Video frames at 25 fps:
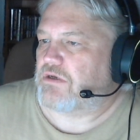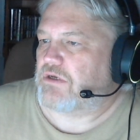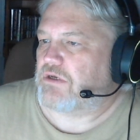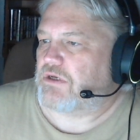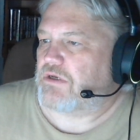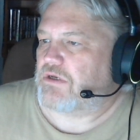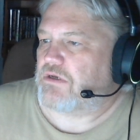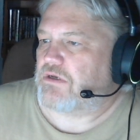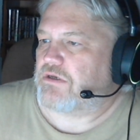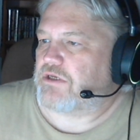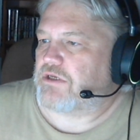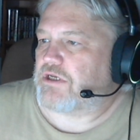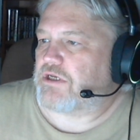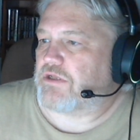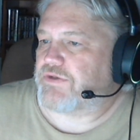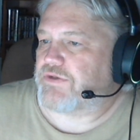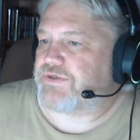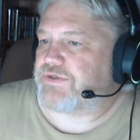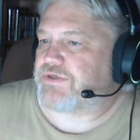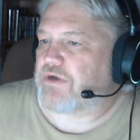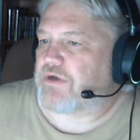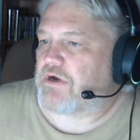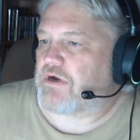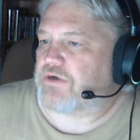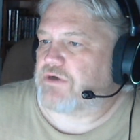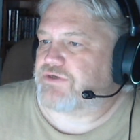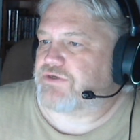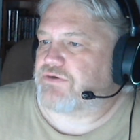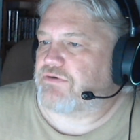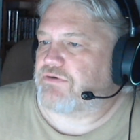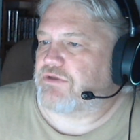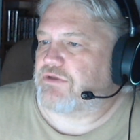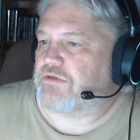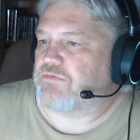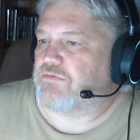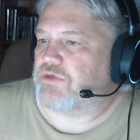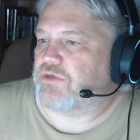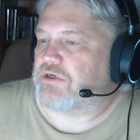Yellow stars are in
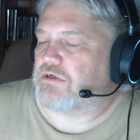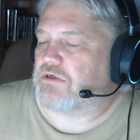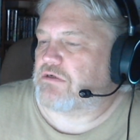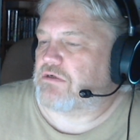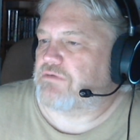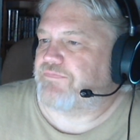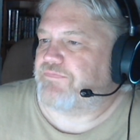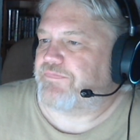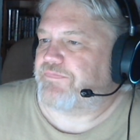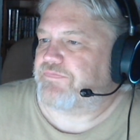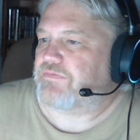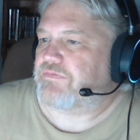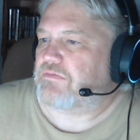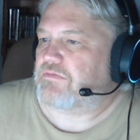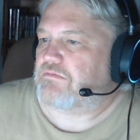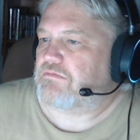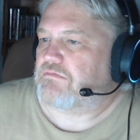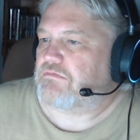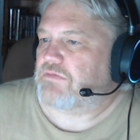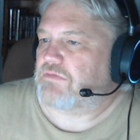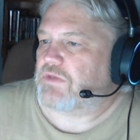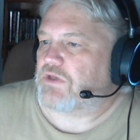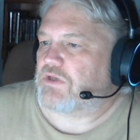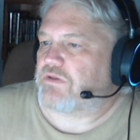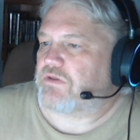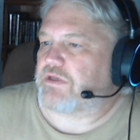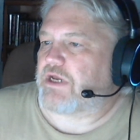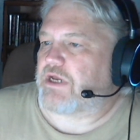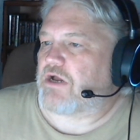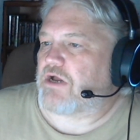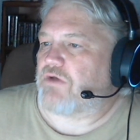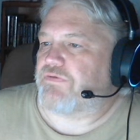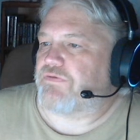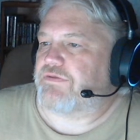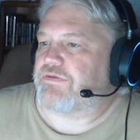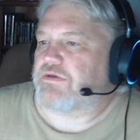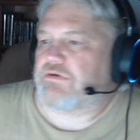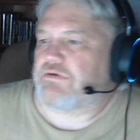the middle. Now,
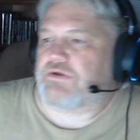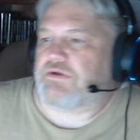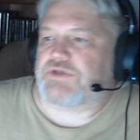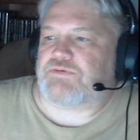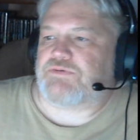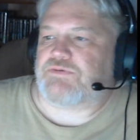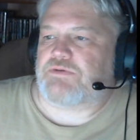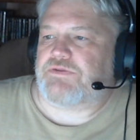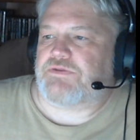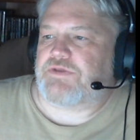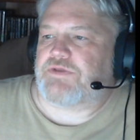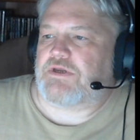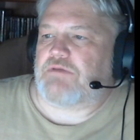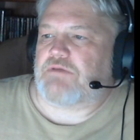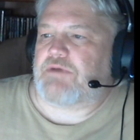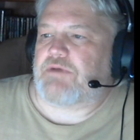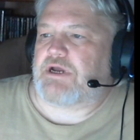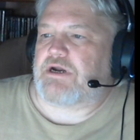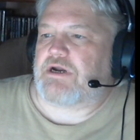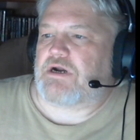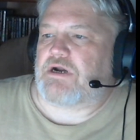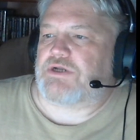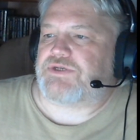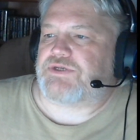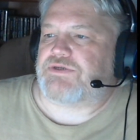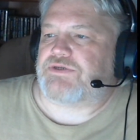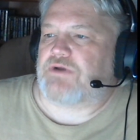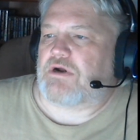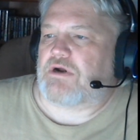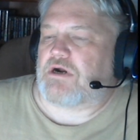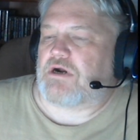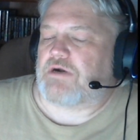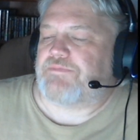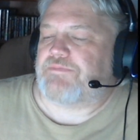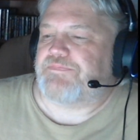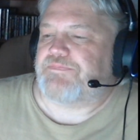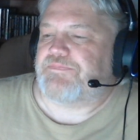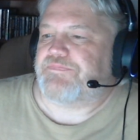there is one thing about our
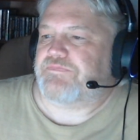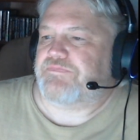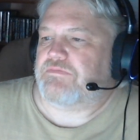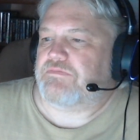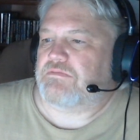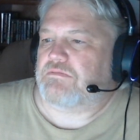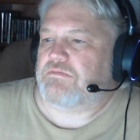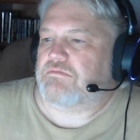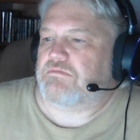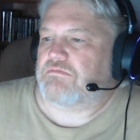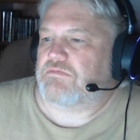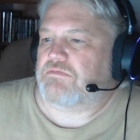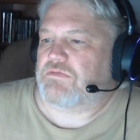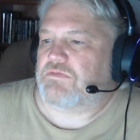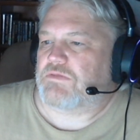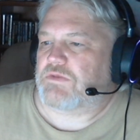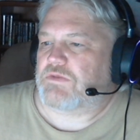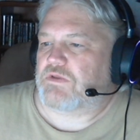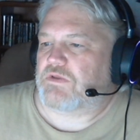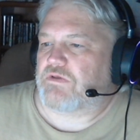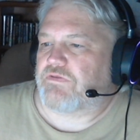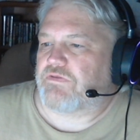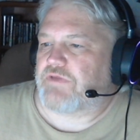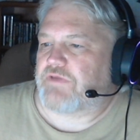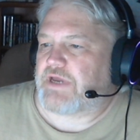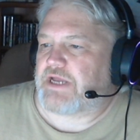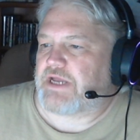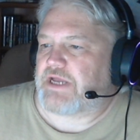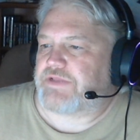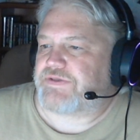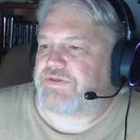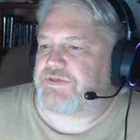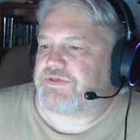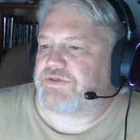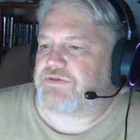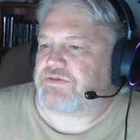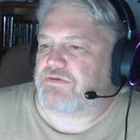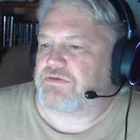star
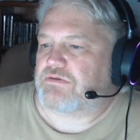that's